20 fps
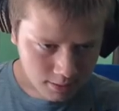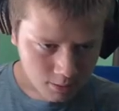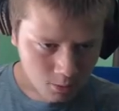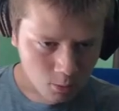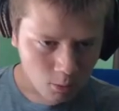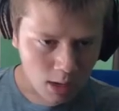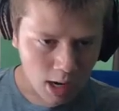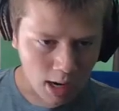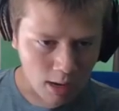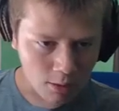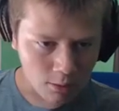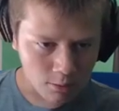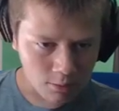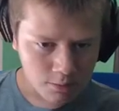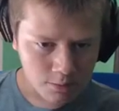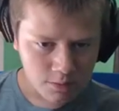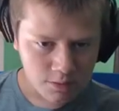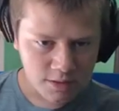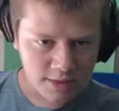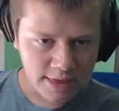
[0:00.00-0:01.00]
Wow.
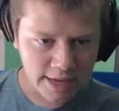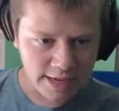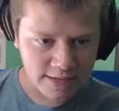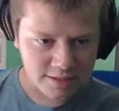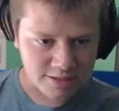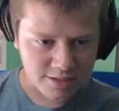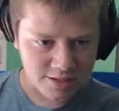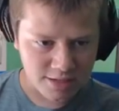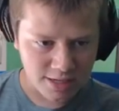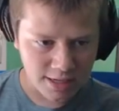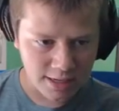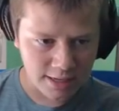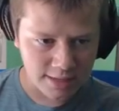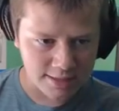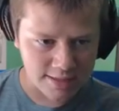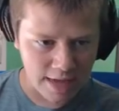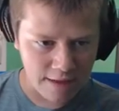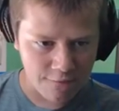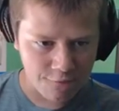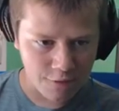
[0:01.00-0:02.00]
This
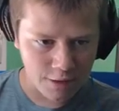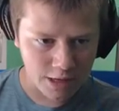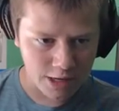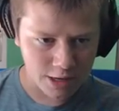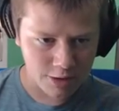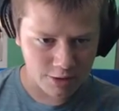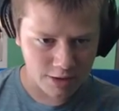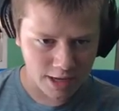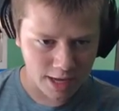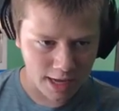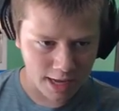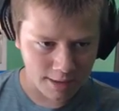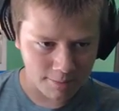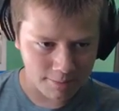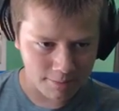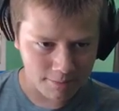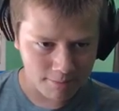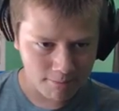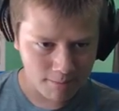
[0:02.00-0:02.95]
is a video game.